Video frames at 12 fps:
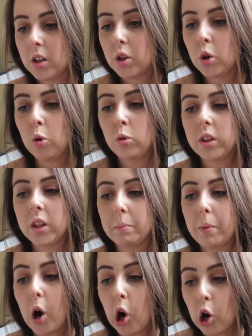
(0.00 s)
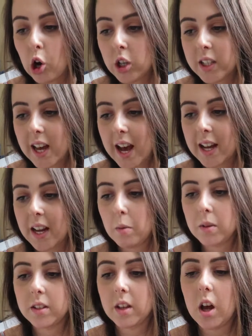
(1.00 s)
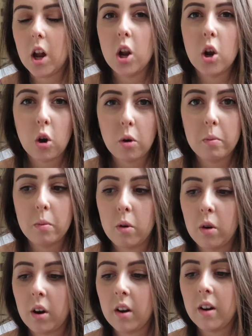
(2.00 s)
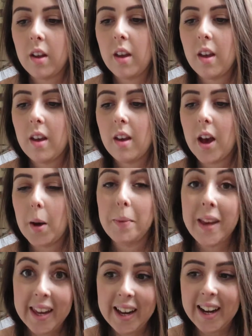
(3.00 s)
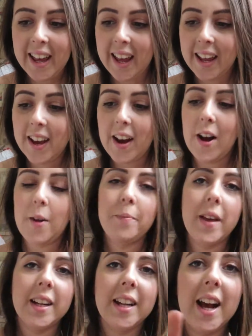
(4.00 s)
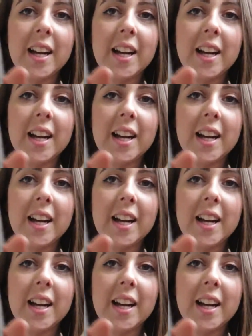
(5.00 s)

called the Pod, and it was a lot more appealing, and it